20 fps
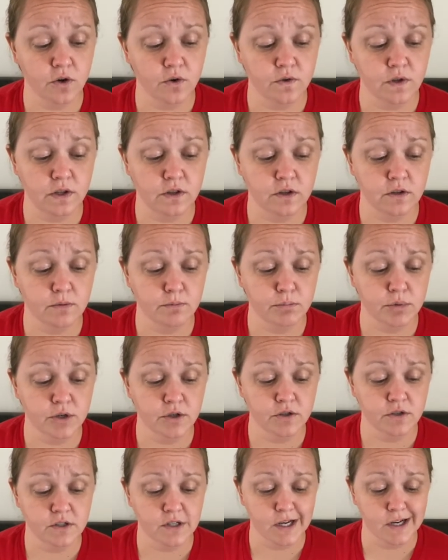Then the
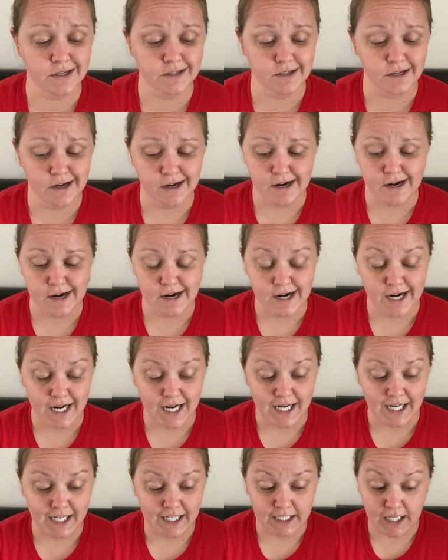bird says,
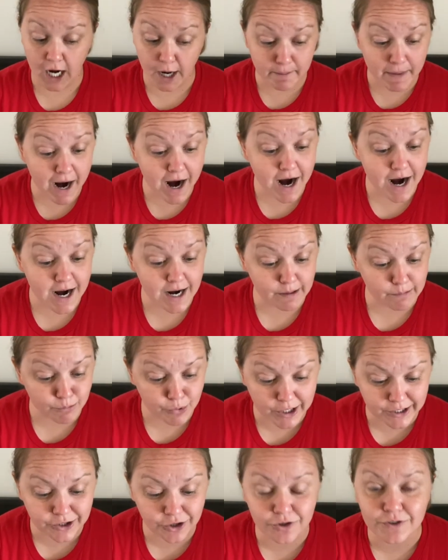Come on,
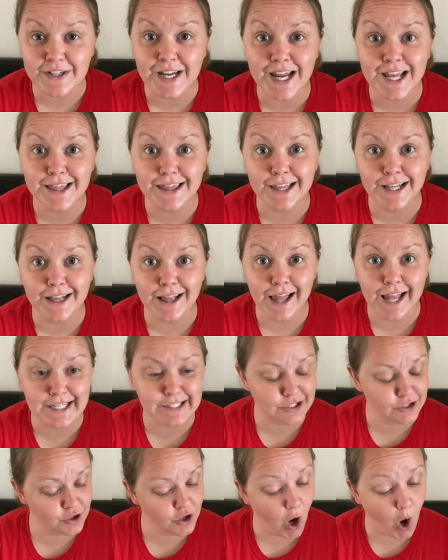brush your teeth and
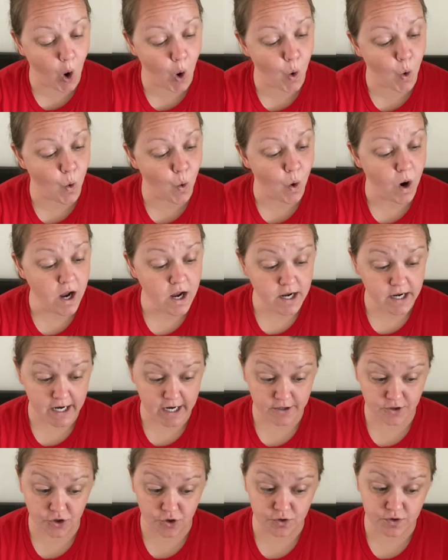let's go.
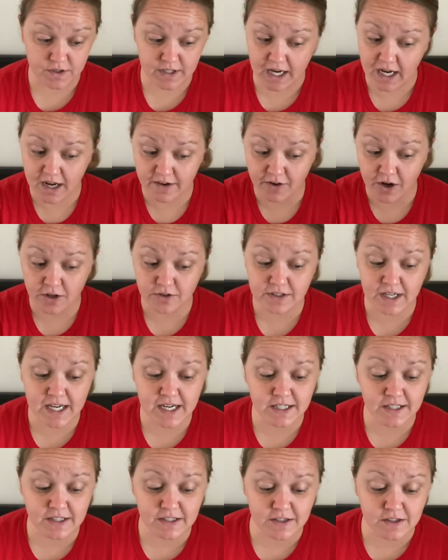It's your day of all
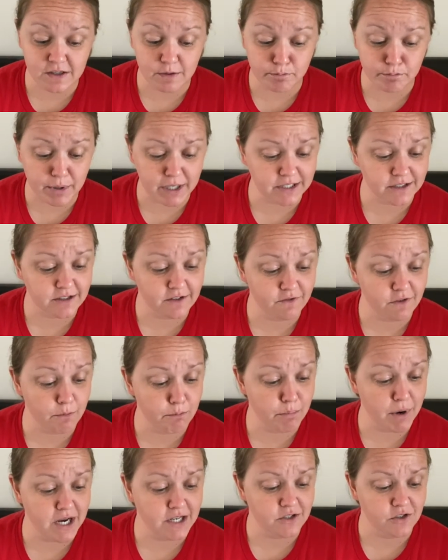days. It's the best of the
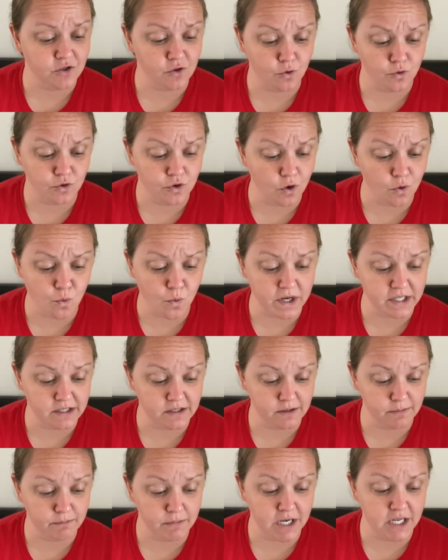best. So don't waste
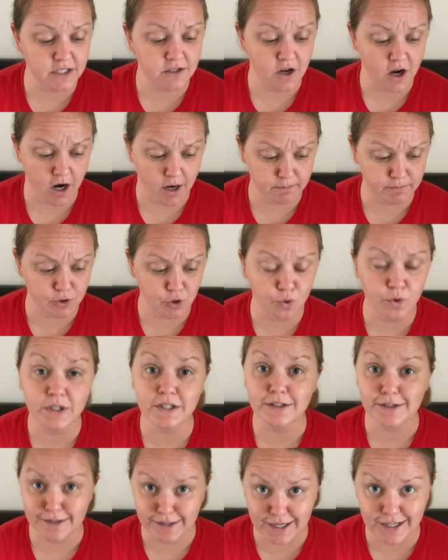a minute. Hop to
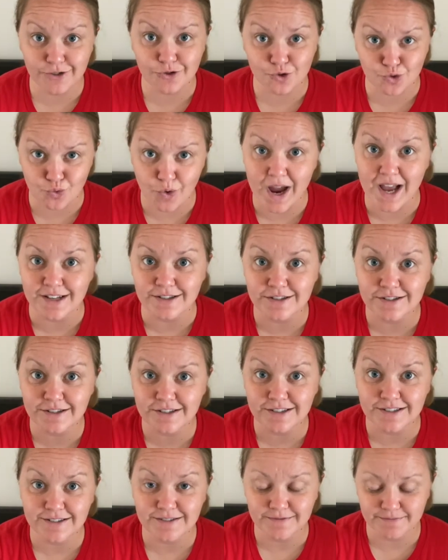it. Get dressed.